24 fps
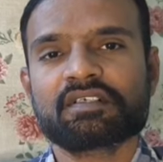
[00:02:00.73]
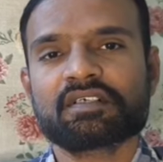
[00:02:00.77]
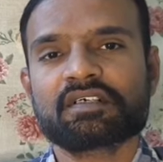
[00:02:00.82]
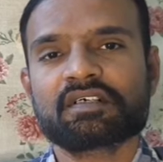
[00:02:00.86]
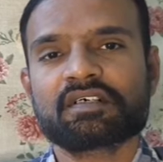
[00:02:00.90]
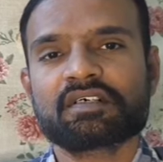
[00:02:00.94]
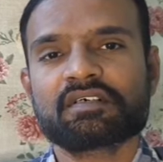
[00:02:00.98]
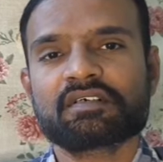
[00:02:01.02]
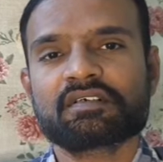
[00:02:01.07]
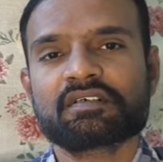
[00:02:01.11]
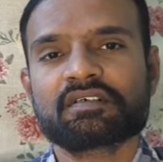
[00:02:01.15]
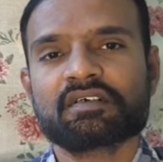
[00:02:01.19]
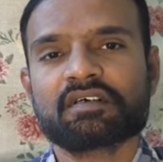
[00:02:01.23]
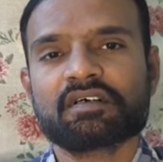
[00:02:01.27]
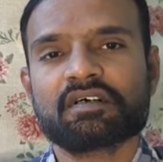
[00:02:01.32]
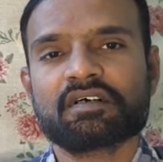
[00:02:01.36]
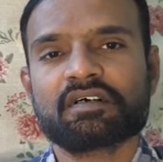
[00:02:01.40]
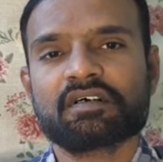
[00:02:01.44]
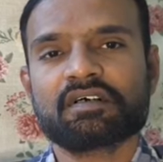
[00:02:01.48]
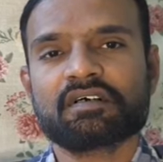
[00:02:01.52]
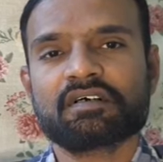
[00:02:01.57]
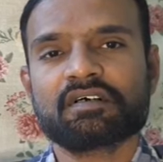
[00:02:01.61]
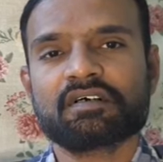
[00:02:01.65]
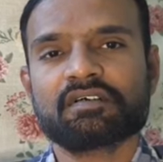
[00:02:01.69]
there are
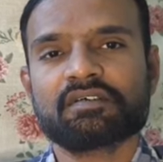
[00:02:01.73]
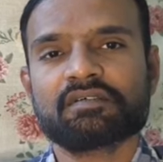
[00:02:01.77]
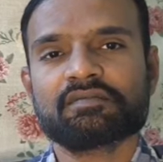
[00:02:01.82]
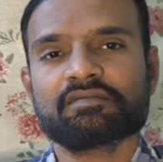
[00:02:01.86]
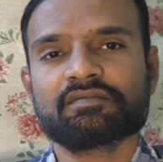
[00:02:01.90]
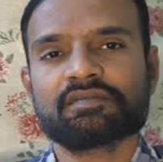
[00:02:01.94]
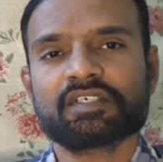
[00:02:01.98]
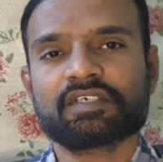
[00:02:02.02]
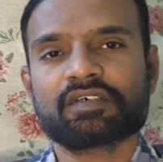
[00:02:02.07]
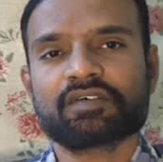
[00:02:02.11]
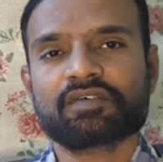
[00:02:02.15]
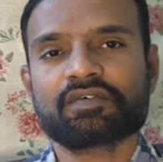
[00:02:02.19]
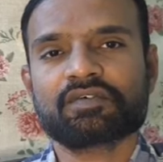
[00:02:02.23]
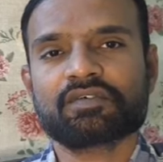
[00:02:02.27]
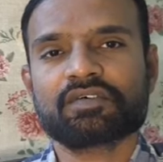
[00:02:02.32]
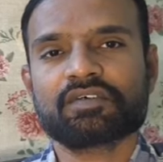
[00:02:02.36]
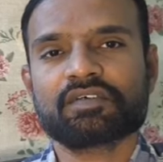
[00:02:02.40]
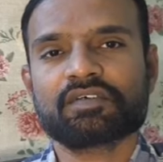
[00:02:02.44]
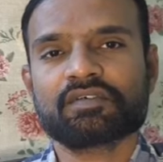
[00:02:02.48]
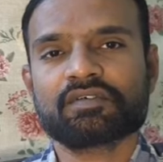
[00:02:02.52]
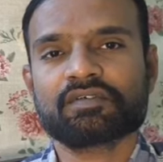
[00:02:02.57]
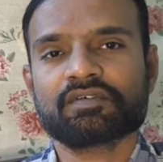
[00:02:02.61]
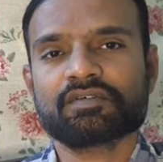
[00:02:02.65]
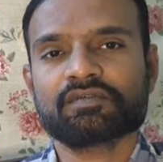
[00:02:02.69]

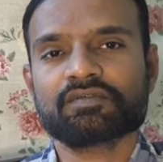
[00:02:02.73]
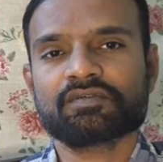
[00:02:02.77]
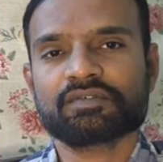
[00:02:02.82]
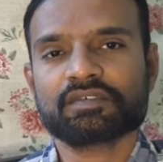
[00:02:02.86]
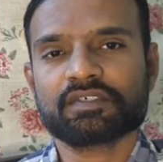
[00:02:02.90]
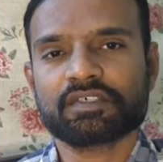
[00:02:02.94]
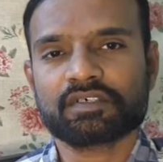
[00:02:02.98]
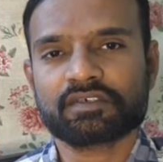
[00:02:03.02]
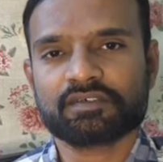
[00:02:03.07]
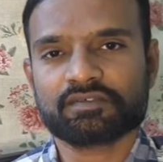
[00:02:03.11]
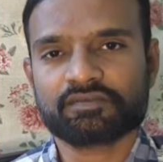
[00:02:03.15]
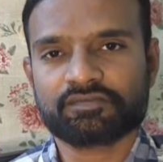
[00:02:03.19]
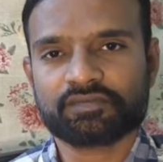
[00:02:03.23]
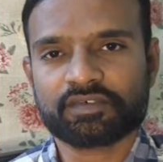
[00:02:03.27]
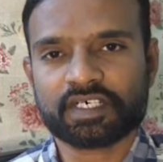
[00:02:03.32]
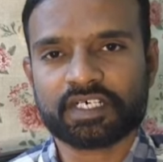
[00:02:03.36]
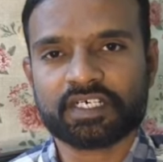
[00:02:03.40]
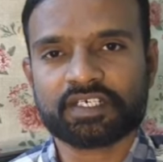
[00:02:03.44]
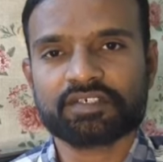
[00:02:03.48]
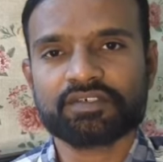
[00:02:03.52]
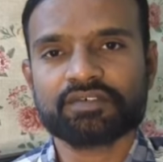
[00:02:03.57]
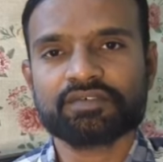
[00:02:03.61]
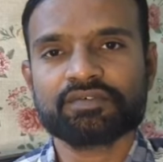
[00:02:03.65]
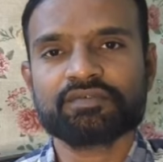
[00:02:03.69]
around
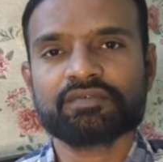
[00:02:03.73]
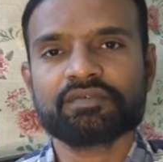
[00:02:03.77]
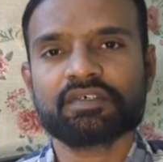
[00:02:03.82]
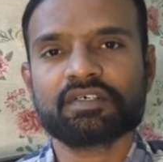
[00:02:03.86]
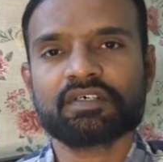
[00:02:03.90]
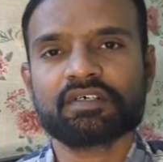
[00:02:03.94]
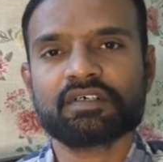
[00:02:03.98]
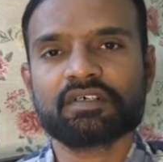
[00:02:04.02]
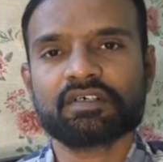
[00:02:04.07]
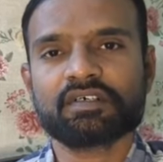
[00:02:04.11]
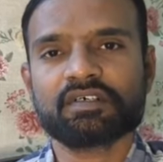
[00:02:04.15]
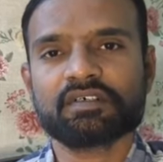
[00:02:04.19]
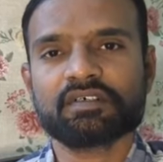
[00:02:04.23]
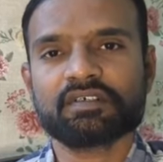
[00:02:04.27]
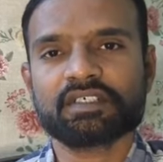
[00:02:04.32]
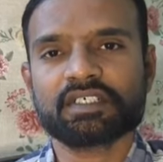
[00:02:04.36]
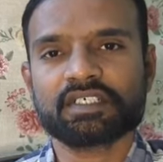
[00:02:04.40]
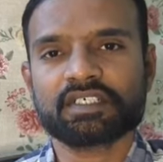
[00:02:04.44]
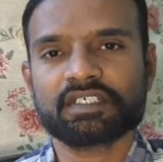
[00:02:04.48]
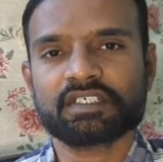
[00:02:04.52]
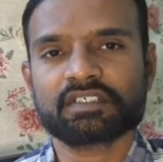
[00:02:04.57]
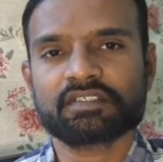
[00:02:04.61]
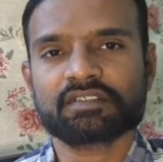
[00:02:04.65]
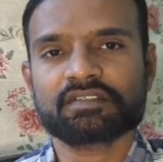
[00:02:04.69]
five
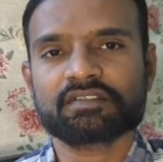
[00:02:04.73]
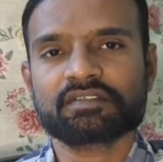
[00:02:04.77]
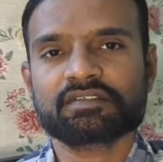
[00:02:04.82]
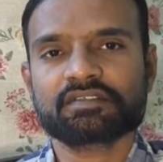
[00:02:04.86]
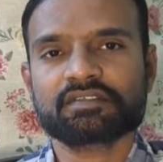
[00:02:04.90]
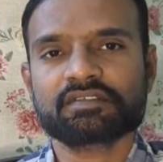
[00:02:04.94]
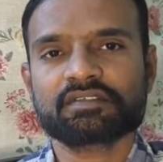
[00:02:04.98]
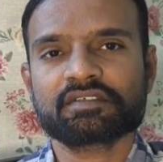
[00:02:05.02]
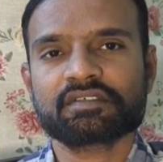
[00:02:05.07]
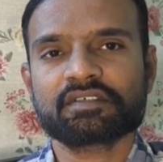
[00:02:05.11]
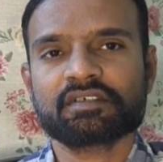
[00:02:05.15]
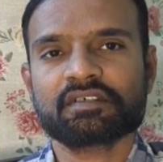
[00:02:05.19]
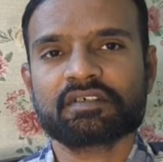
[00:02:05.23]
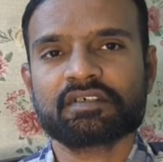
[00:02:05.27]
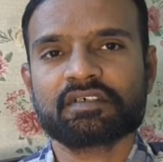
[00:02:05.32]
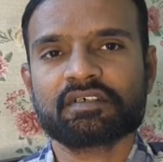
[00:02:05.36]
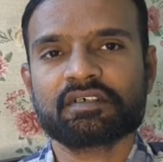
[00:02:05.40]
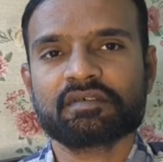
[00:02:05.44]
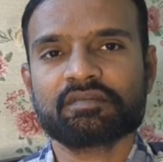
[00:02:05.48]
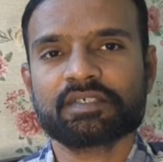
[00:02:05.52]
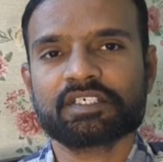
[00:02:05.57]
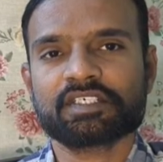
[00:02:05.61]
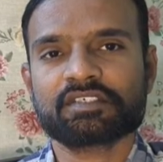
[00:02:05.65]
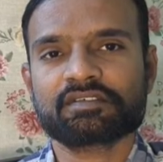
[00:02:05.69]
inductors
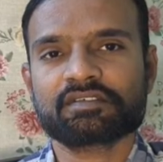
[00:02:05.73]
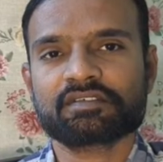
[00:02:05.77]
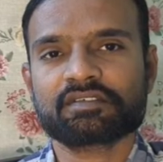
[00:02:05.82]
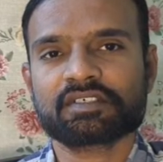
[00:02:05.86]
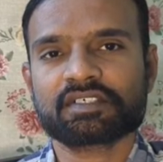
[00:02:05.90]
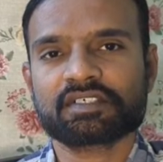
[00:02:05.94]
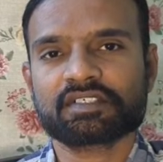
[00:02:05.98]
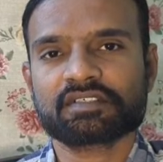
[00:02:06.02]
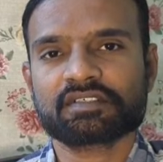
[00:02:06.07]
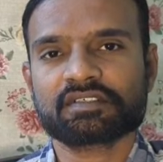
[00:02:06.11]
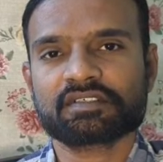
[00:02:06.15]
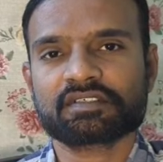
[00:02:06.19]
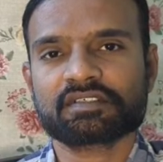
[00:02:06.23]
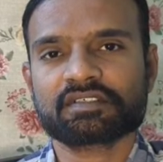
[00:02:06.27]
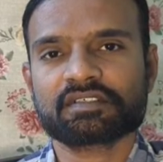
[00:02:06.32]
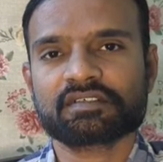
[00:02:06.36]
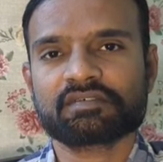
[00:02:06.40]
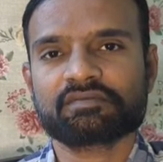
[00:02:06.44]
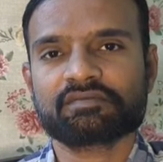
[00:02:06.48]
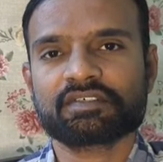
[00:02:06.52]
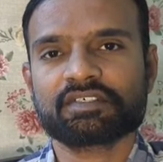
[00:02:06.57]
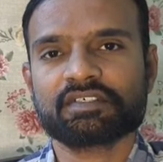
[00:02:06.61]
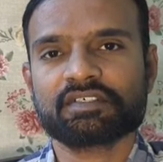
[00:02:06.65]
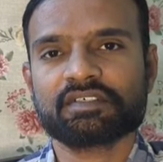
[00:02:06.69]
based on the
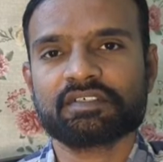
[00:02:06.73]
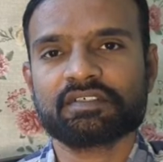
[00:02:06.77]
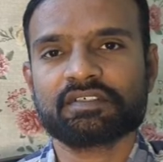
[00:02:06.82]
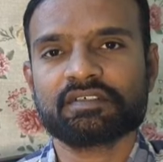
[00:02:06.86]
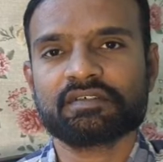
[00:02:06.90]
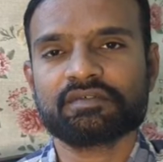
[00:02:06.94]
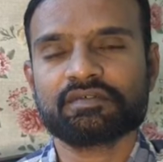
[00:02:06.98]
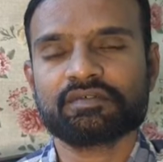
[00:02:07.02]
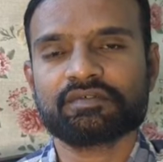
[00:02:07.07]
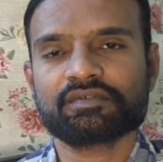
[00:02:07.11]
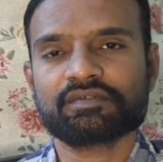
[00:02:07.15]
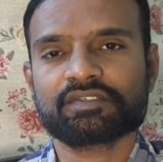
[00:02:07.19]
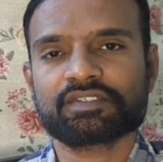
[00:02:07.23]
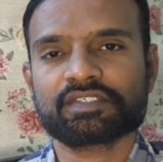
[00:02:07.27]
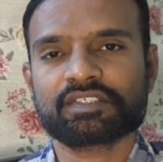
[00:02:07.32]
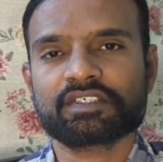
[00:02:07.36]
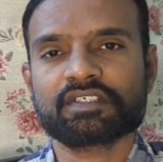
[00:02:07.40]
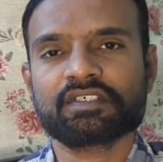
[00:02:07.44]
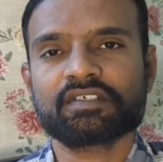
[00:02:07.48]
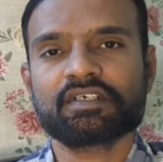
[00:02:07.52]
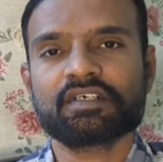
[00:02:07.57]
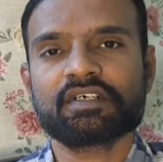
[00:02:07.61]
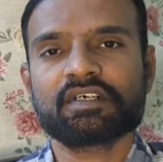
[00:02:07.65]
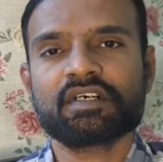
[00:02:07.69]
construction. We would
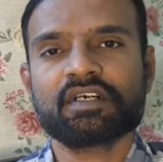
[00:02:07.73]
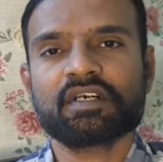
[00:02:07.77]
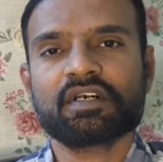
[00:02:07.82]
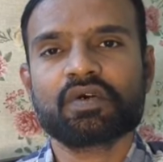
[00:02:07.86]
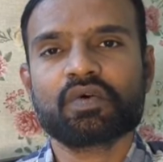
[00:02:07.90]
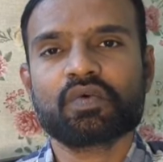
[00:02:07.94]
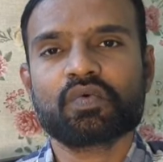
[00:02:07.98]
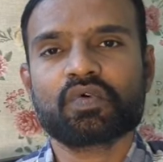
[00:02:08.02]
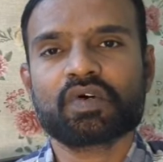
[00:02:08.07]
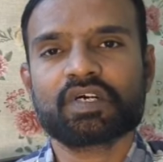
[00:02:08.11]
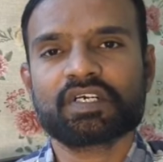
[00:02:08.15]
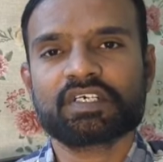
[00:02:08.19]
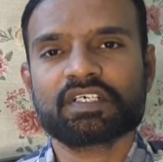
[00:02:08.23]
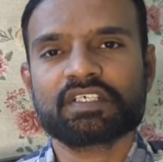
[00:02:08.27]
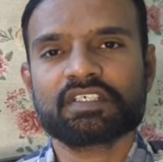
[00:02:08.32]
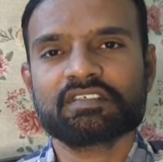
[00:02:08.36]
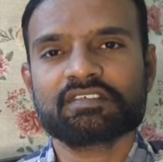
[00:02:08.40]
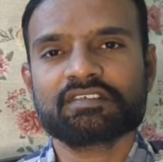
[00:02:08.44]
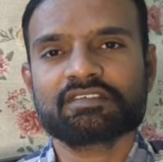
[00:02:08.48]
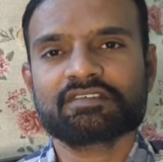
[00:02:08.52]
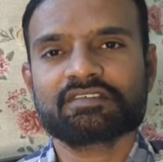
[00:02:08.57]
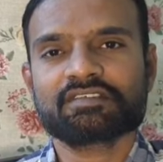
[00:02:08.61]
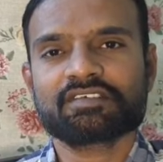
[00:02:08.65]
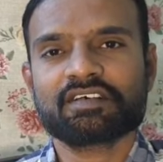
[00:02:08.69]
say one
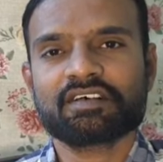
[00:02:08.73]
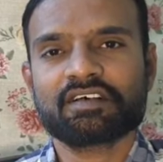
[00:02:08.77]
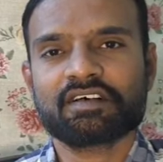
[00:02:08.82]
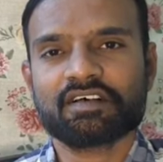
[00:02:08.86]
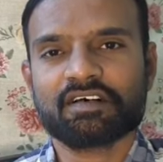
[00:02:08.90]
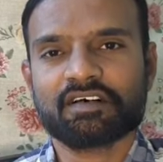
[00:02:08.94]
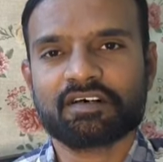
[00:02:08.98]
is